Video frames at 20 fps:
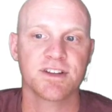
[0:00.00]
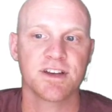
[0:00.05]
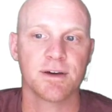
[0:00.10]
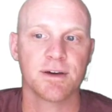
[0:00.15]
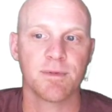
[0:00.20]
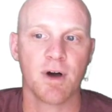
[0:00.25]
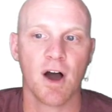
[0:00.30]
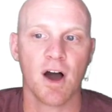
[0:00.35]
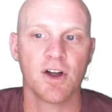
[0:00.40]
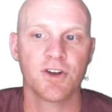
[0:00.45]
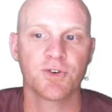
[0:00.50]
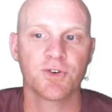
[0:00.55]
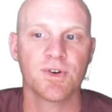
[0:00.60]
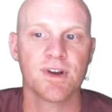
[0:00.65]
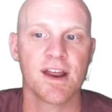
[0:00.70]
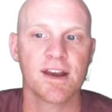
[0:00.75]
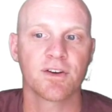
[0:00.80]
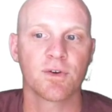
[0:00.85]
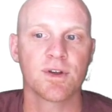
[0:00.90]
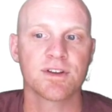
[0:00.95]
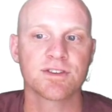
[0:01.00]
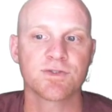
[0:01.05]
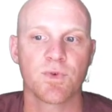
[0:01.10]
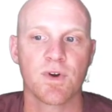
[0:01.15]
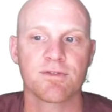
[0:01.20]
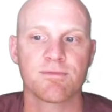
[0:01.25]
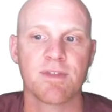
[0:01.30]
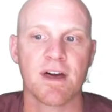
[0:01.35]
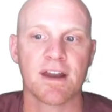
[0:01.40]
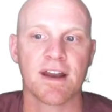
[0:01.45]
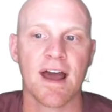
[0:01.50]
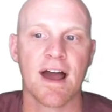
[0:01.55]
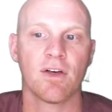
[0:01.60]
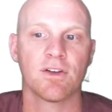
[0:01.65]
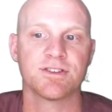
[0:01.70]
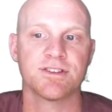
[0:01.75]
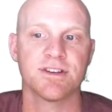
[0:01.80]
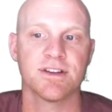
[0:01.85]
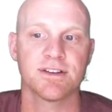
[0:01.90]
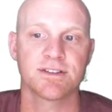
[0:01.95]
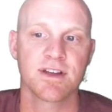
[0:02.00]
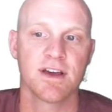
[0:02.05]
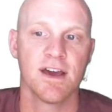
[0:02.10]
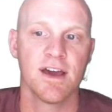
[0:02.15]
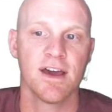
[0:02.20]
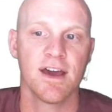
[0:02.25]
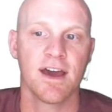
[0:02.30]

to him one hundred eighty degrees away from that halogen is.